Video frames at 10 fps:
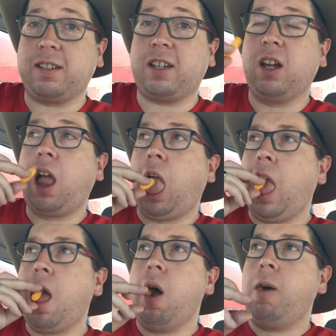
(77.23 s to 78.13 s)

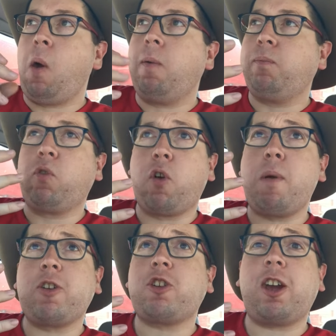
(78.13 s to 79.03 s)
They very
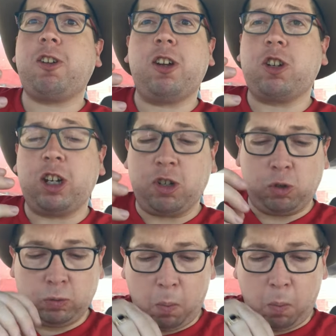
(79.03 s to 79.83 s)
much taste like Cheezel,